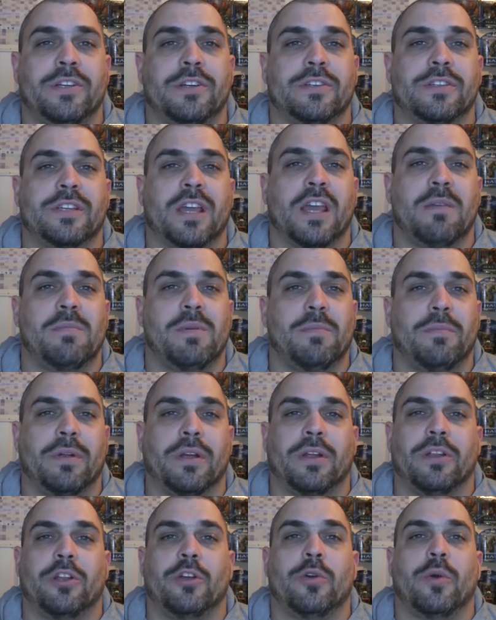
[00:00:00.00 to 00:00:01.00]
Horse Gaming
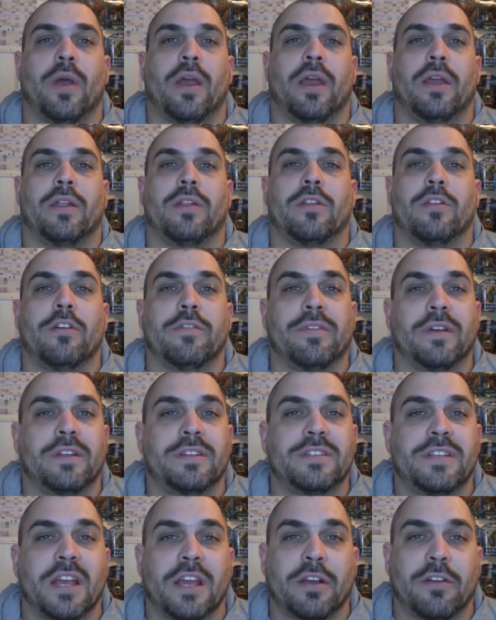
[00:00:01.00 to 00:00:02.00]
bringing you another
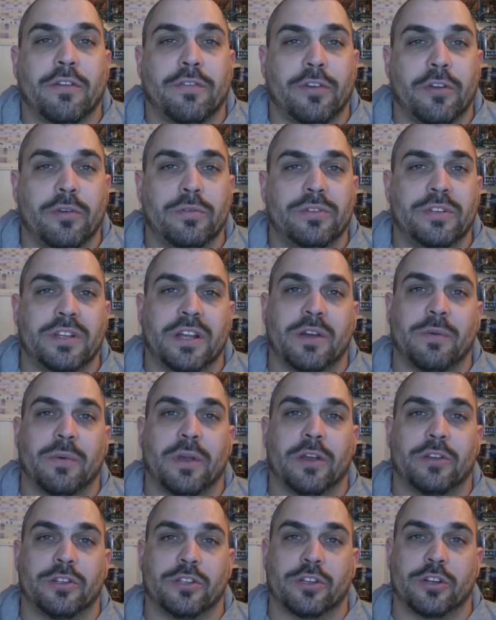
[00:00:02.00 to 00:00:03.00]
tech review. Today we
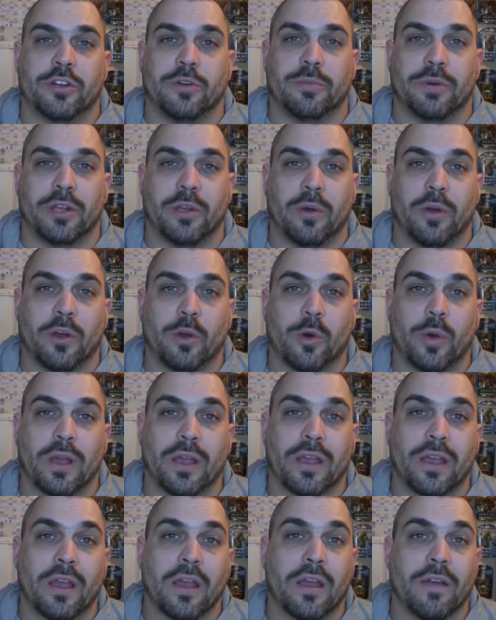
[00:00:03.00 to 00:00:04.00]
are just going to bring you a
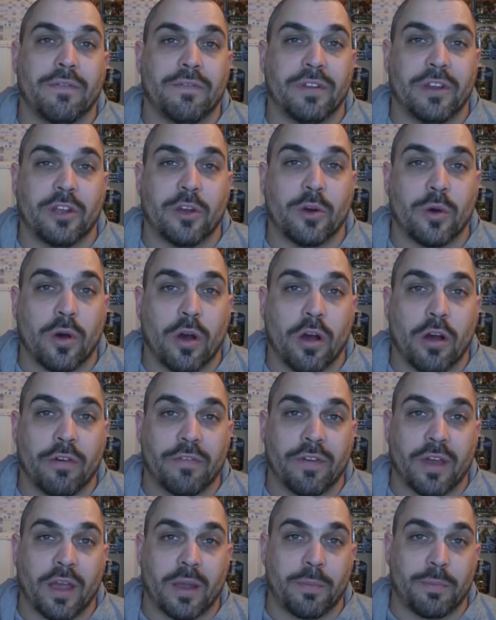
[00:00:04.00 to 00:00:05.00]
quick video
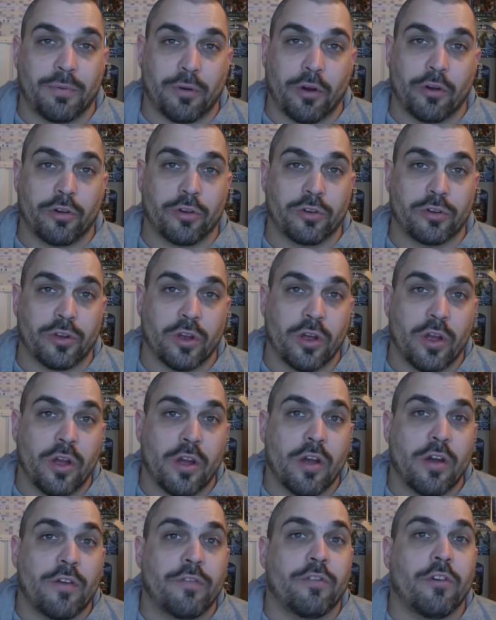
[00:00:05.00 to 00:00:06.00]
of a product
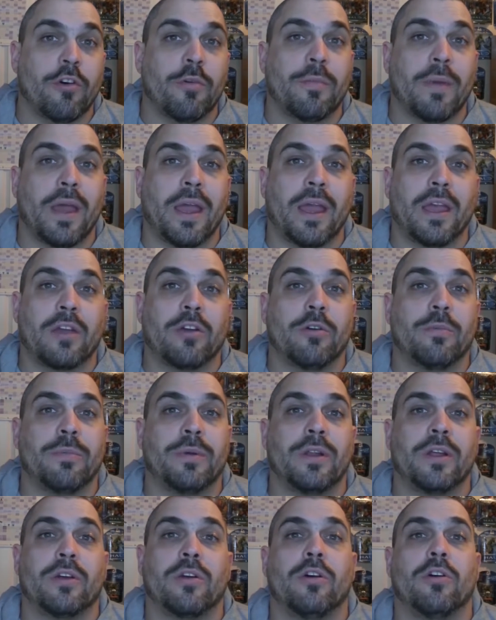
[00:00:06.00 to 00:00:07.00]
from a
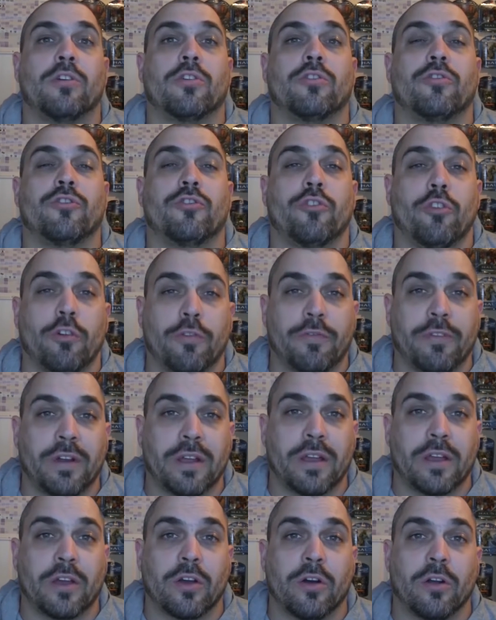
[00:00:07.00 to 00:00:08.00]
company called
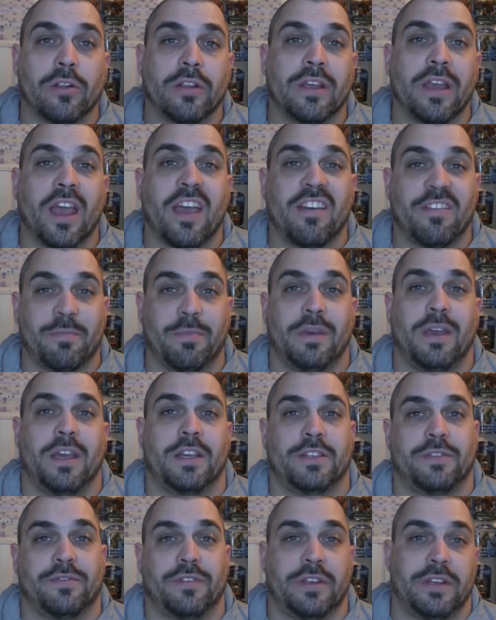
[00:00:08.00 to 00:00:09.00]
KontrolFreek called the
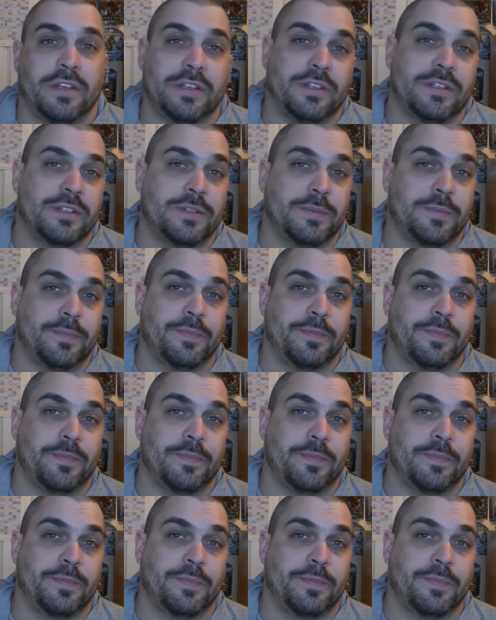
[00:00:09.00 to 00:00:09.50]
FPS Freeks.